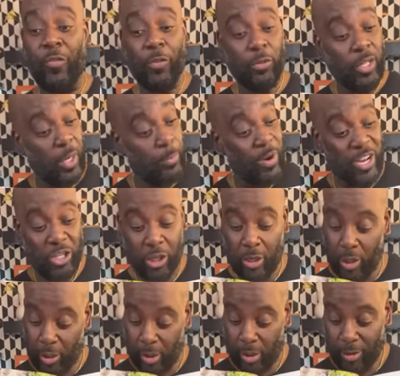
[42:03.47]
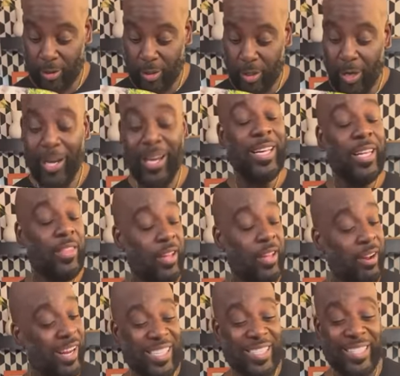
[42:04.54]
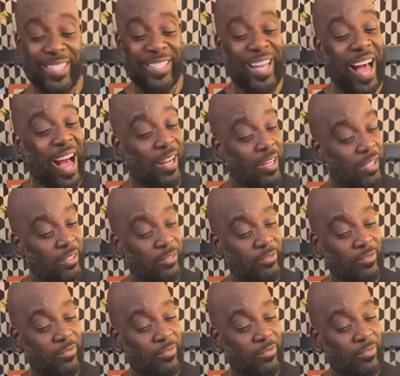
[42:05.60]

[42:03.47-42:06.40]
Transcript: If you need a pressure cooker, they're in stock.